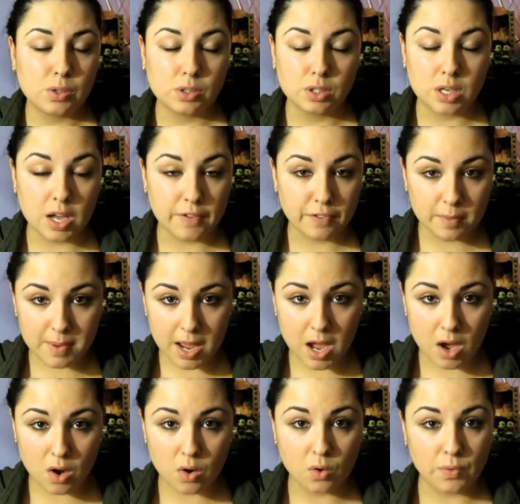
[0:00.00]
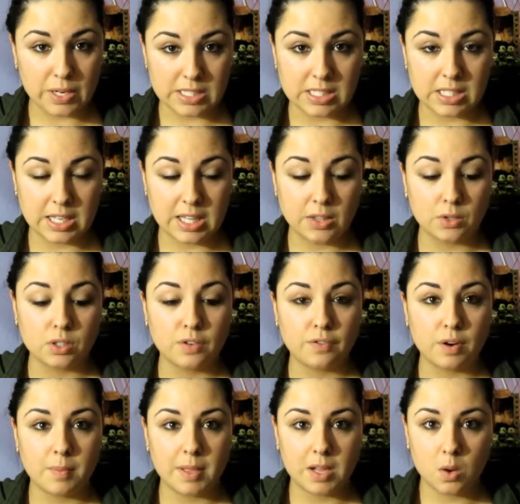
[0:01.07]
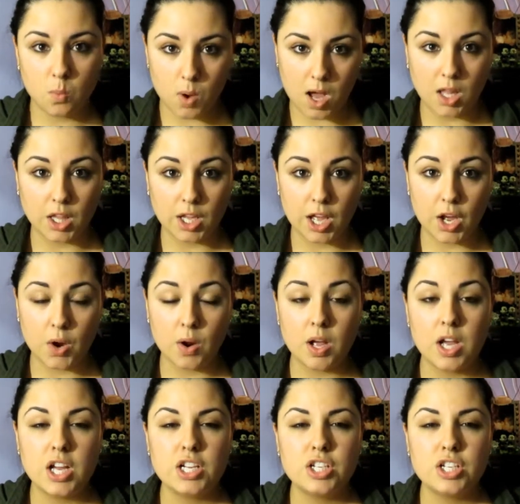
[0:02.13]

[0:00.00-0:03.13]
Those are not from now or recently. Those are from like a while ago